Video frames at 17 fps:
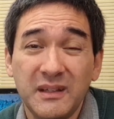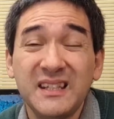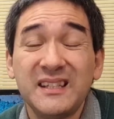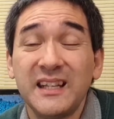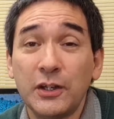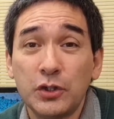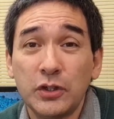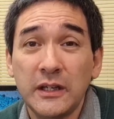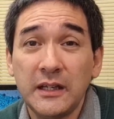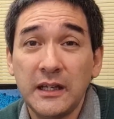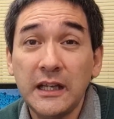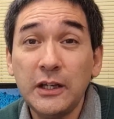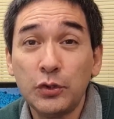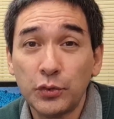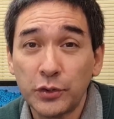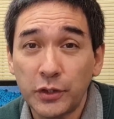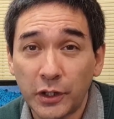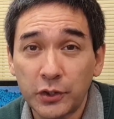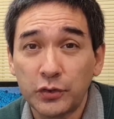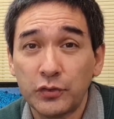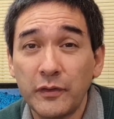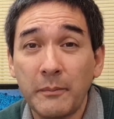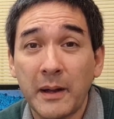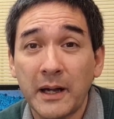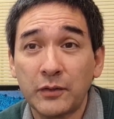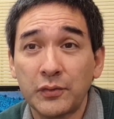essentially
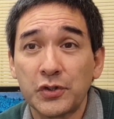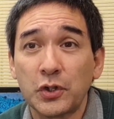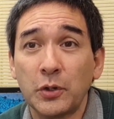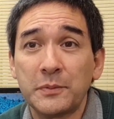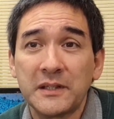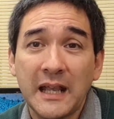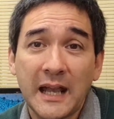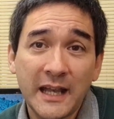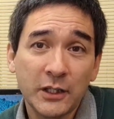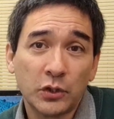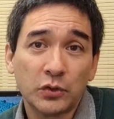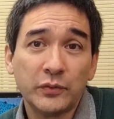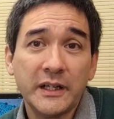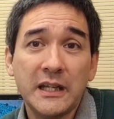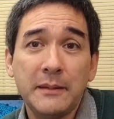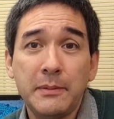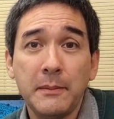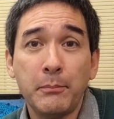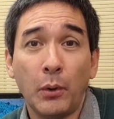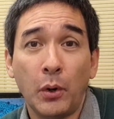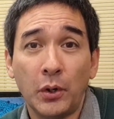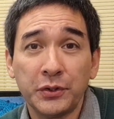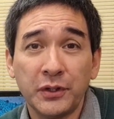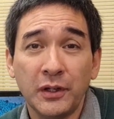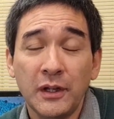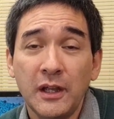introductory microscopes can already be
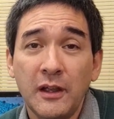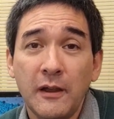bought